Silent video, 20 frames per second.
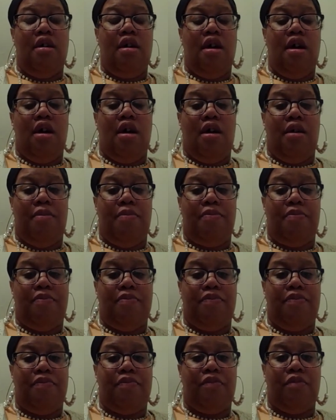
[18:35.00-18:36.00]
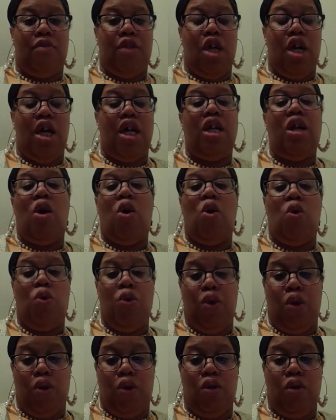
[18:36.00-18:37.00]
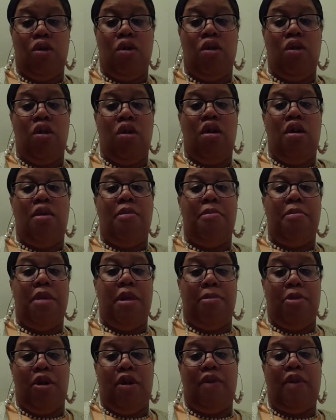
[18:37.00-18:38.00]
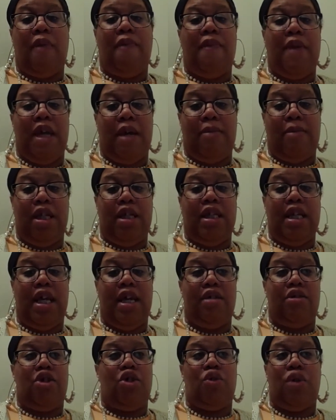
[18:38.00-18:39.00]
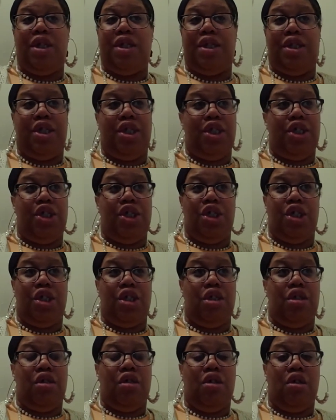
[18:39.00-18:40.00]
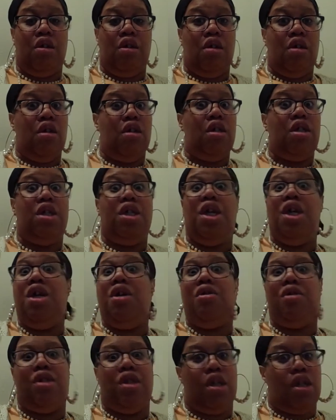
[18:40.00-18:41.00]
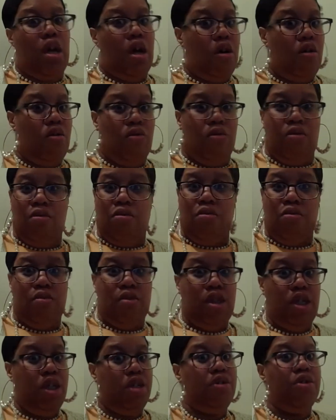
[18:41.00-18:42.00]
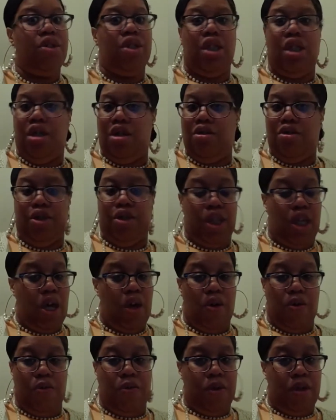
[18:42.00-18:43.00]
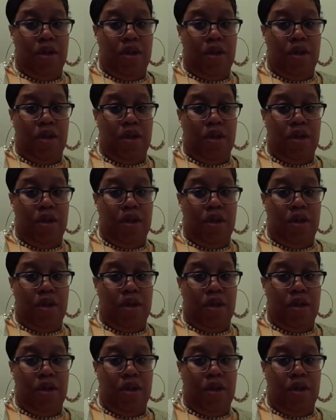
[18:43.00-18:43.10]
um, an older member of the family that transitioned years ago, years and years ago.